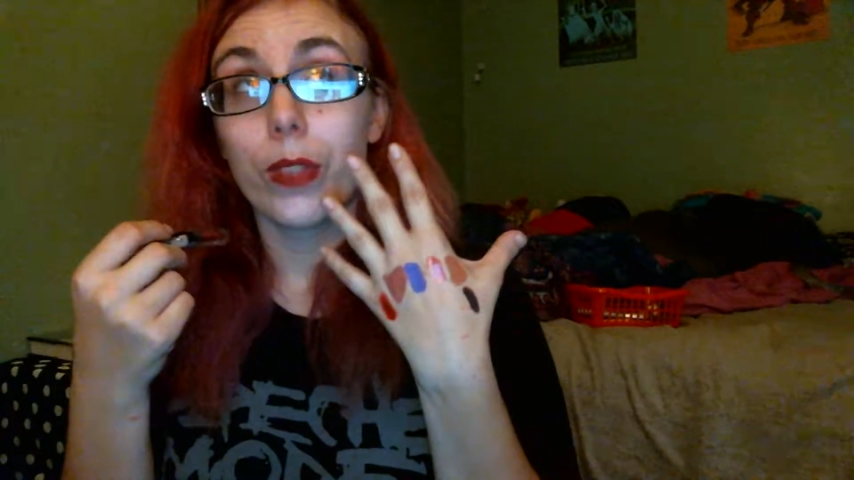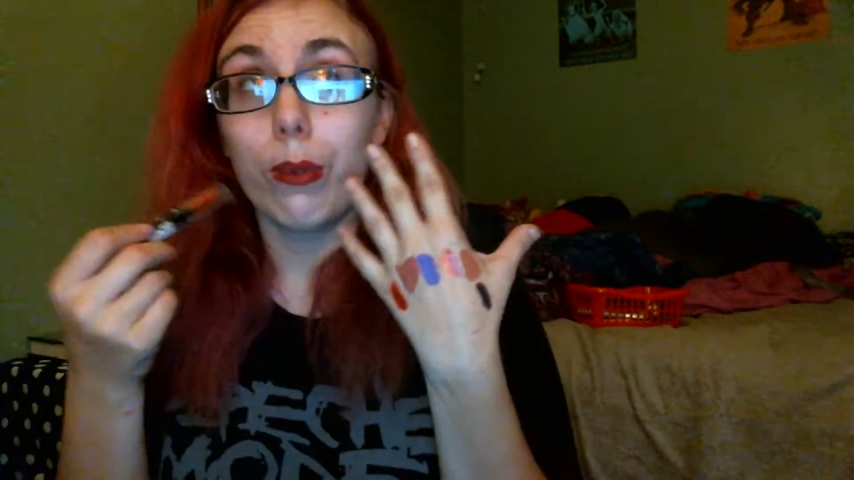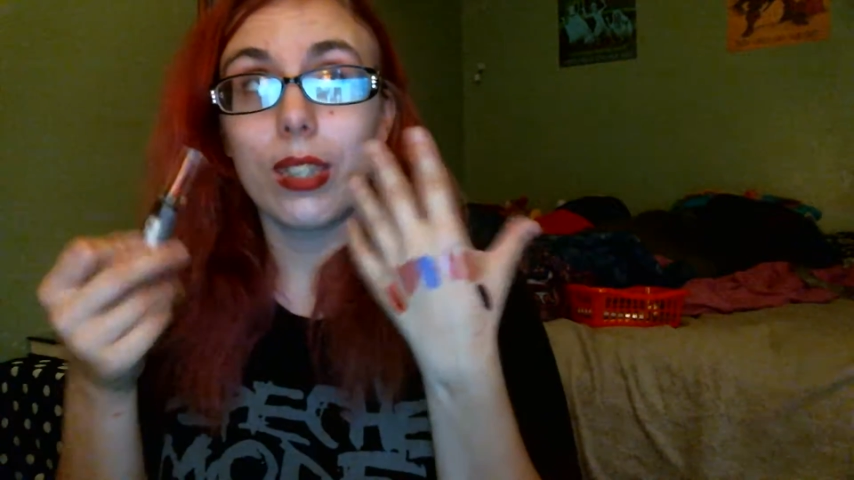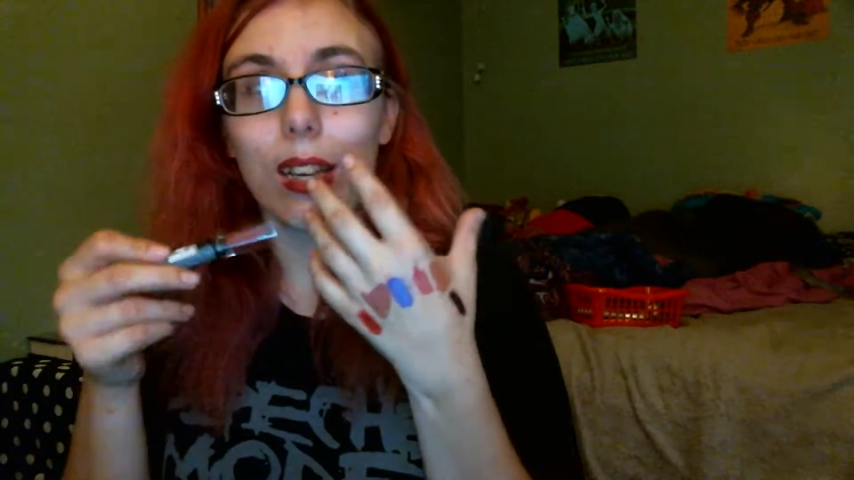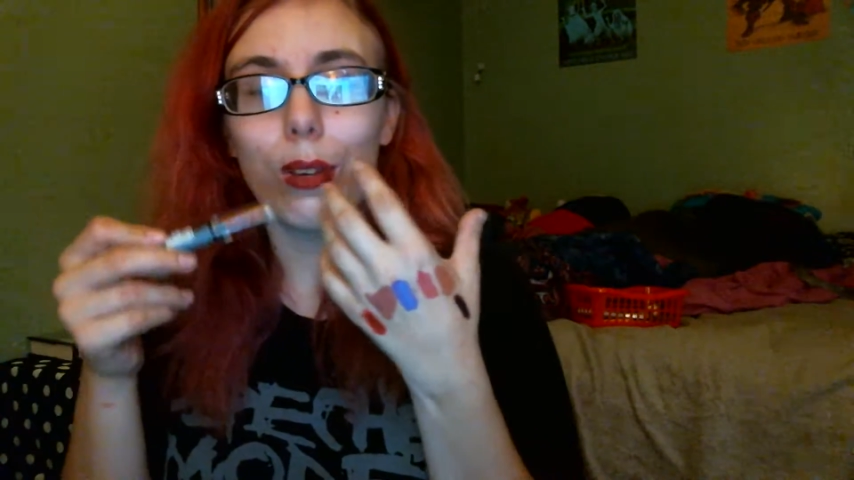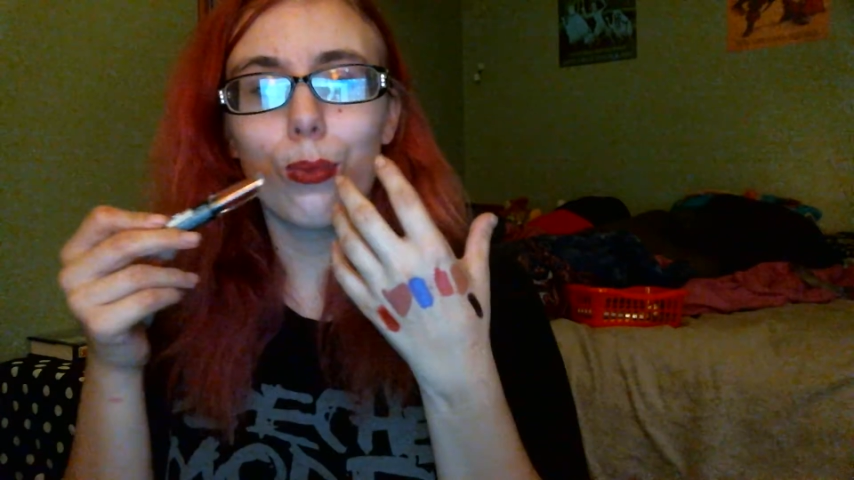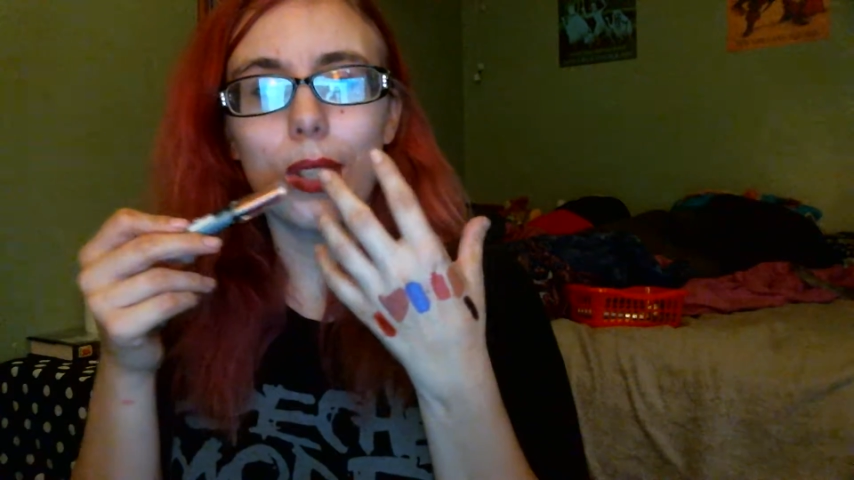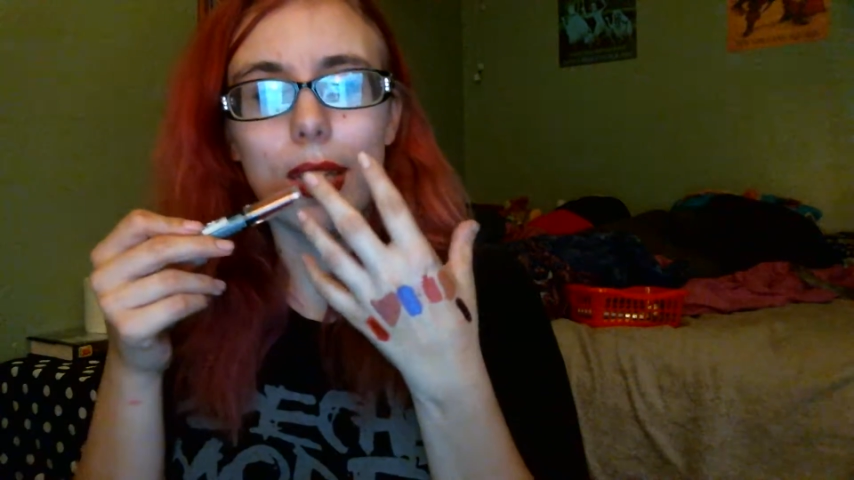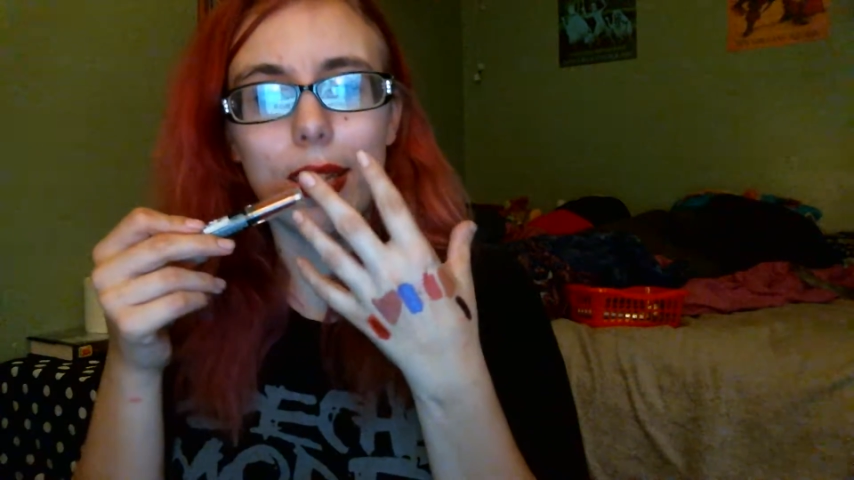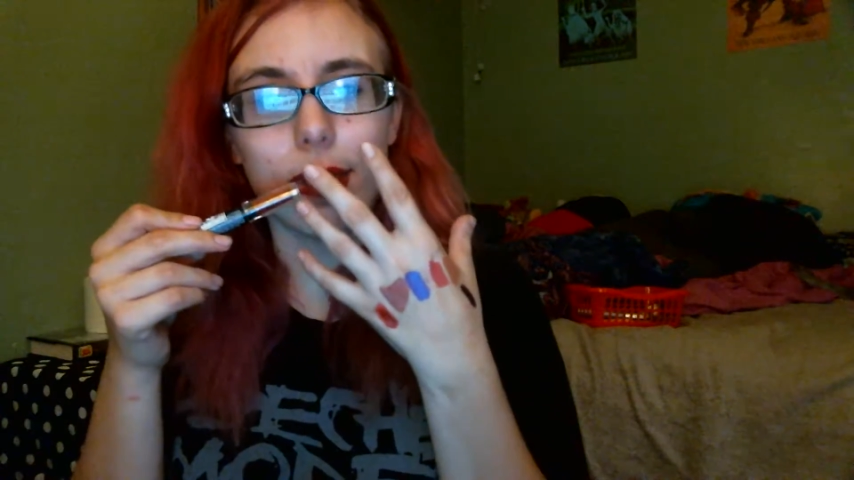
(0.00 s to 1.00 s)
it was like a
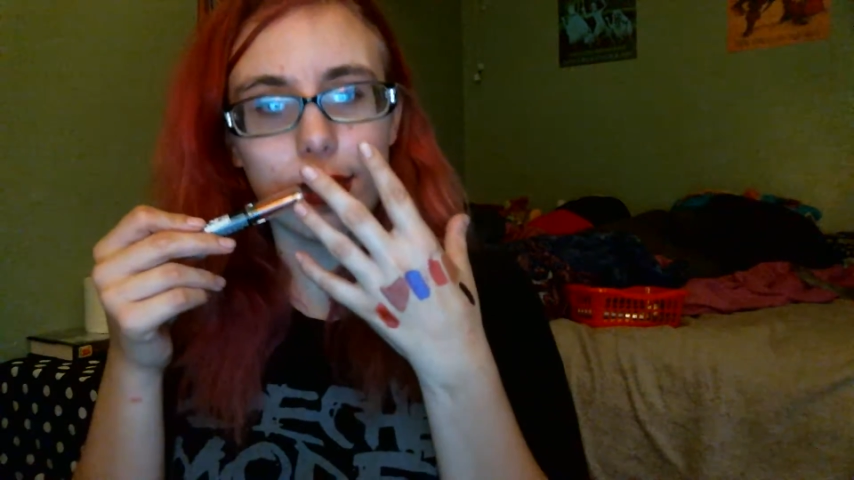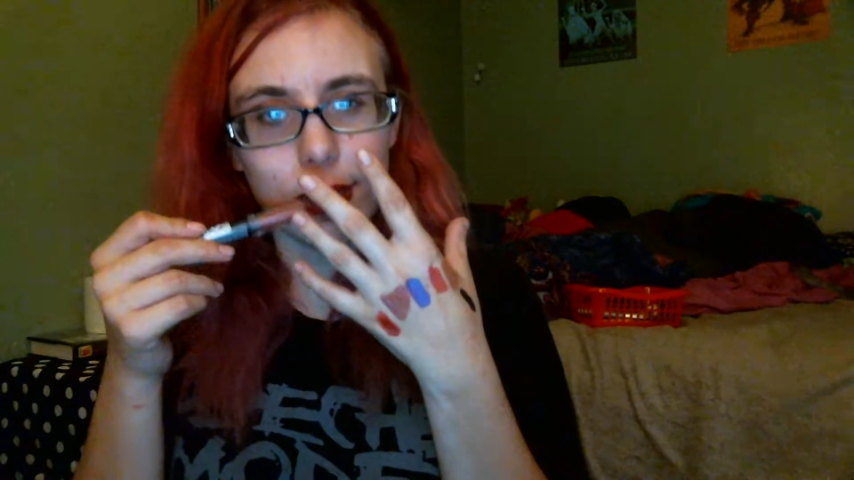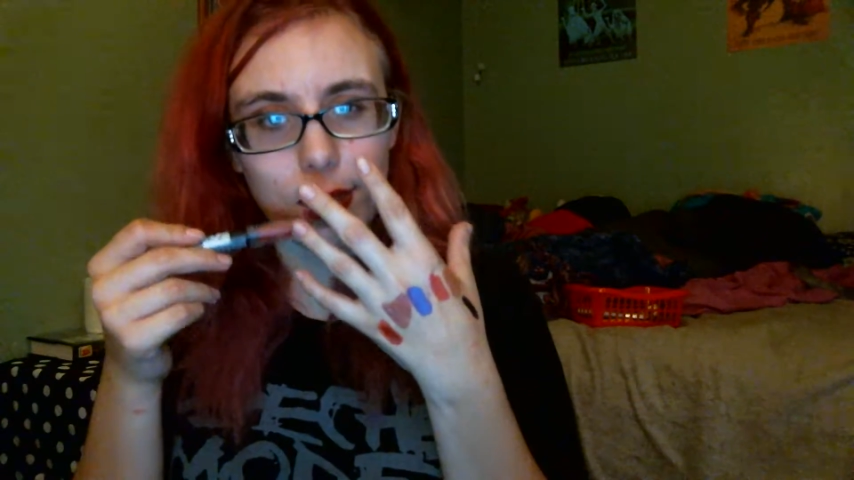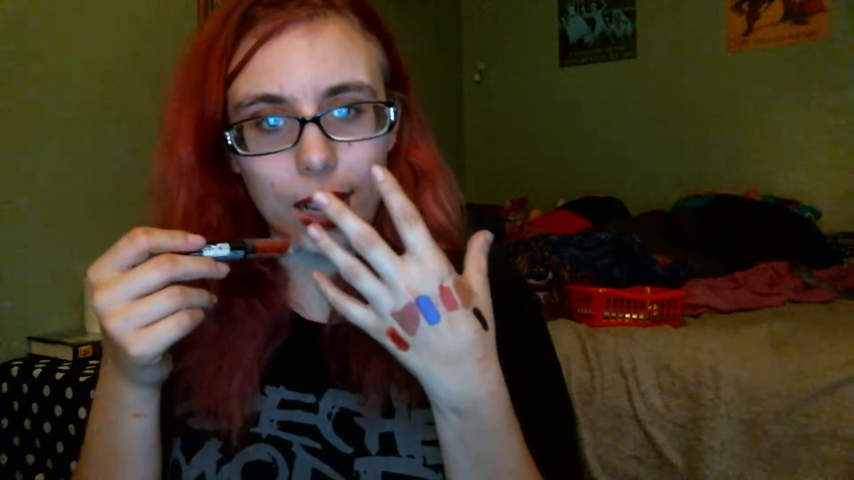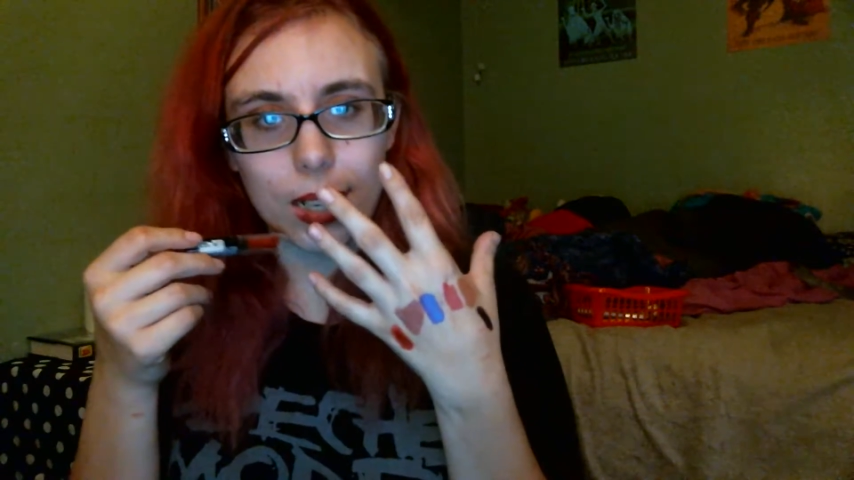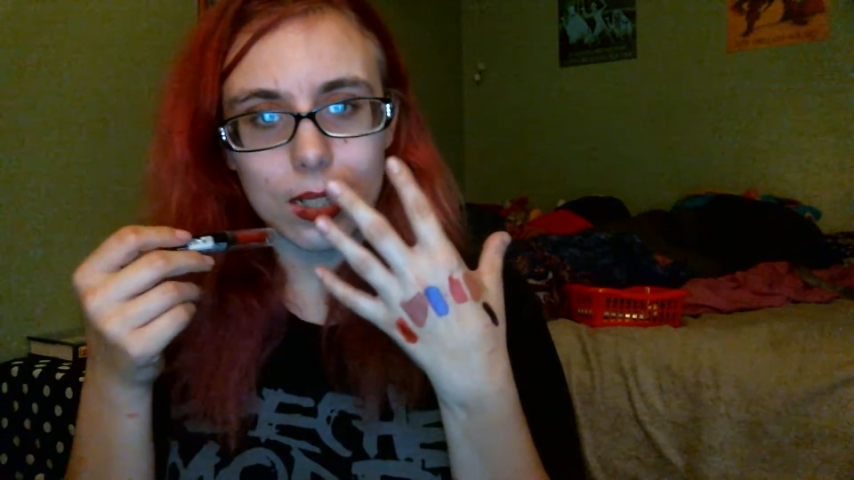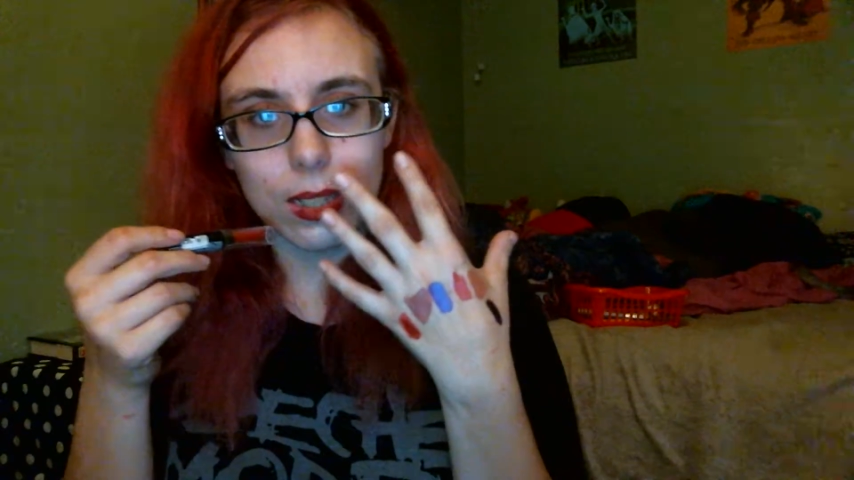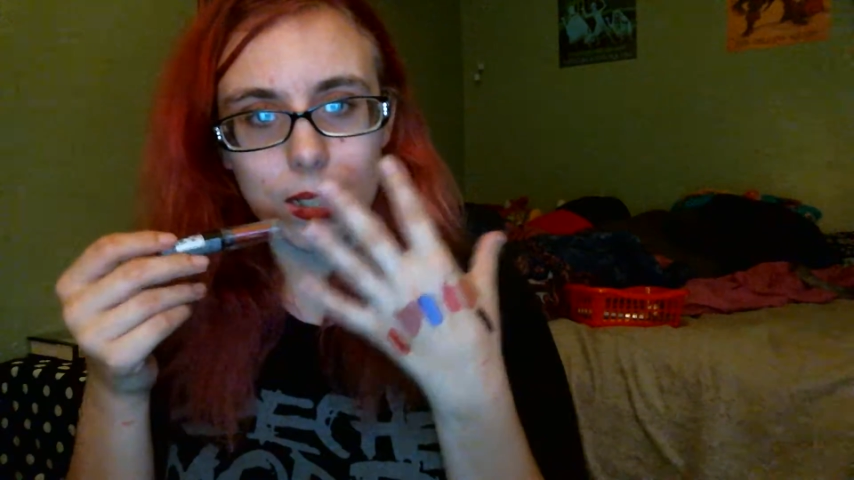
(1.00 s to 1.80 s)
really light,